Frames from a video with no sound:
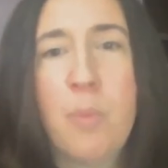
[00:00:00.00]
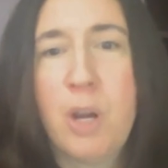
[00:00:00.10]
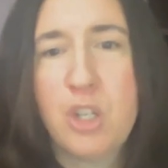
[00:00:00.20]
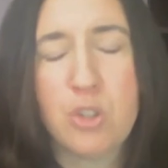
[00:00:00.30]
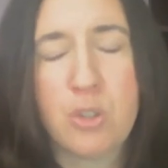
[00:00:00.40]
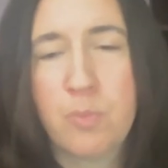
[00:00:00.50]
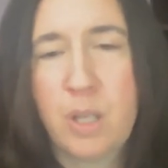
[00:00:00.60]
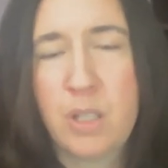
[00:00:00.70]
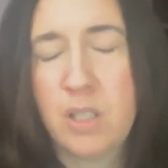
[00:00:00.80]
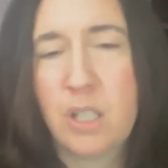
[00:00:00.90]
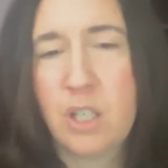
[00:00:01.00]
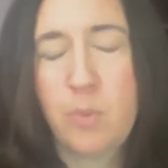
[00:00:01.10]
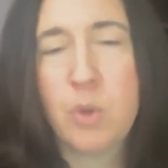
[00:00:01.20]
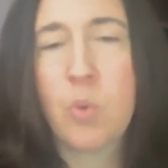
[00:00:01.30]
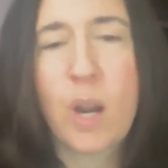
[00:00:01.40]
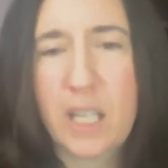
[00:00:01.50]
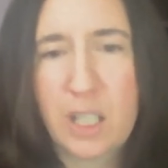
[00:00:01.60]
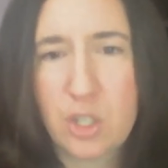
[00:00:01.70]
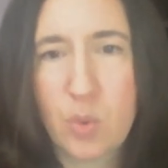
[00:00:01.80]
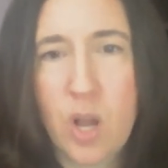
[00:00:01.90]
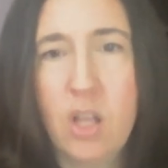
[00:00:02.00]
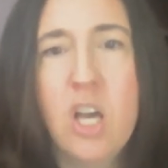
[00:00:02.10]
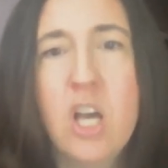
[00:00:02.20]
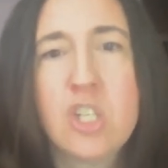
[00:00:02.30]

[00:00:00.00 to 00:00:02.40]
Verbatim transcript: but you'll but could be writing as well.